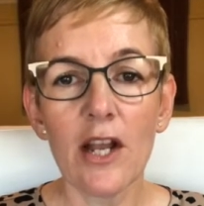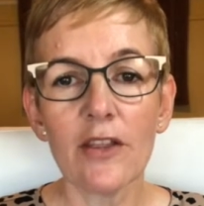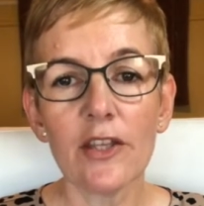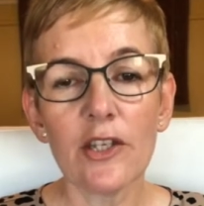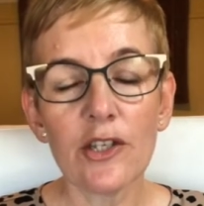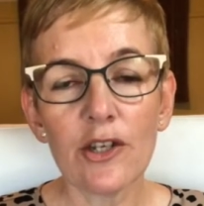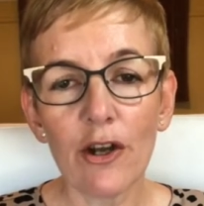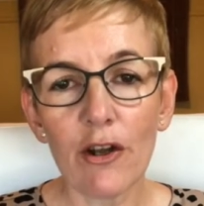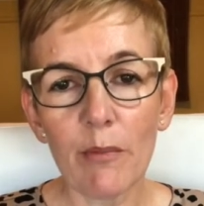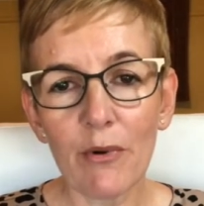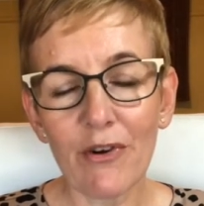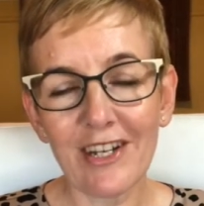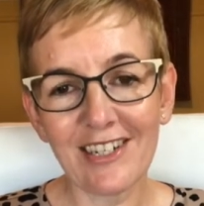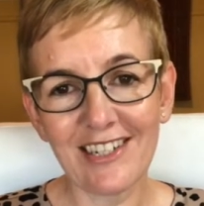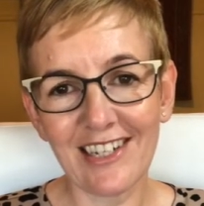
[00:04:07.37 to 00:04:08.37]
There's no
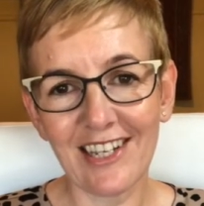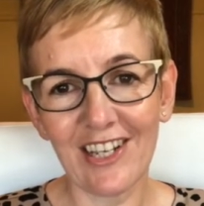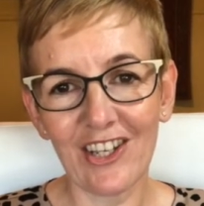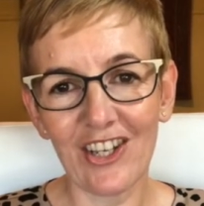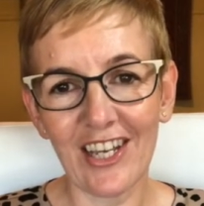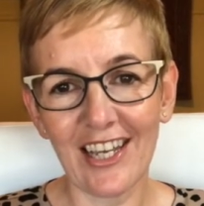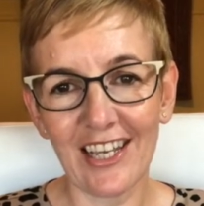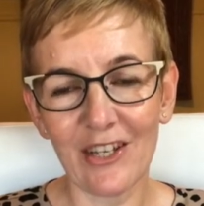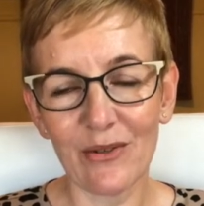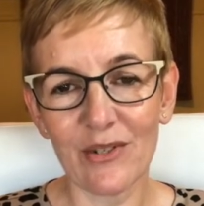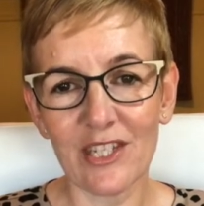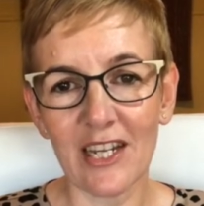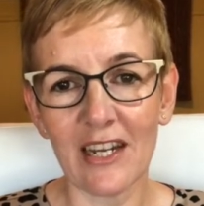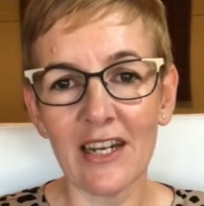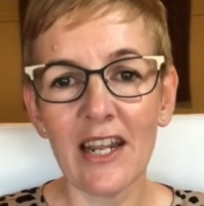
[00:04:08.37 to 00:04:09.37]
point digging your
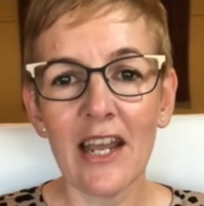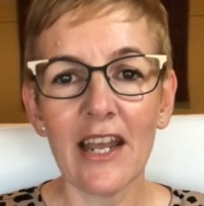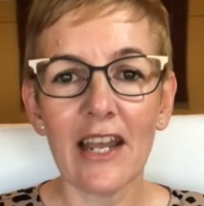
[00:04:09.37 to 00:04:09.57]
heels in